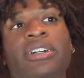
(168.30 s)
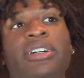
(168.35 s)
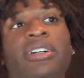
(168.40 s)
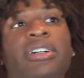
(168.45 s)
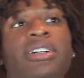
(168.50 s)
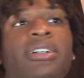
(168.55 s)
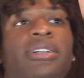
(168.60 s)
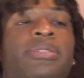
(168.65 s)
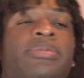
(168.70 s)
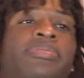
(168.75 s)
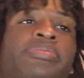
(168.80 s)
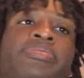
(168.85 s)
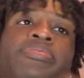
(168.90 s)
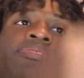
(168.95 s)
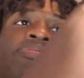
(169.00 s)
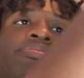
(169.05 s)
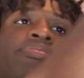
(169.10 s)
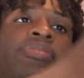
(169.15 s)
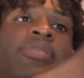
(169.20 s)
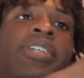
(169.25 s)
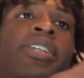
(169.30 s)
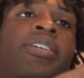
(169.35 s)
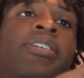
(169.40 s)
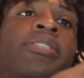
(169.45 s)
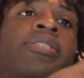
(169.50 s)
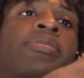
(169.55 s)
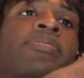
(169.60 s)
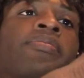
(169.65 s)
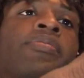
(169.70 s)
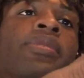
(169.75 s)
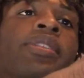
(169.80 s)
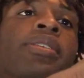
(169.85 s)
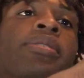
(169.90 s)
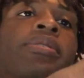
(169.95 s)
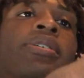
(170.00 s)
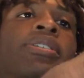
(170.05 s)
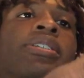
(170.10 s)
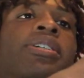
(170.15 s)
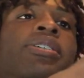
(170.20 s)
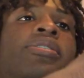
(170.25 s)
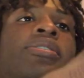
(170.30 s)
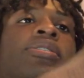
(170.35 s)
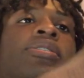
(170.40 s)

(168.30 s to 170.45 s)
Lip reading: You know, what's he going?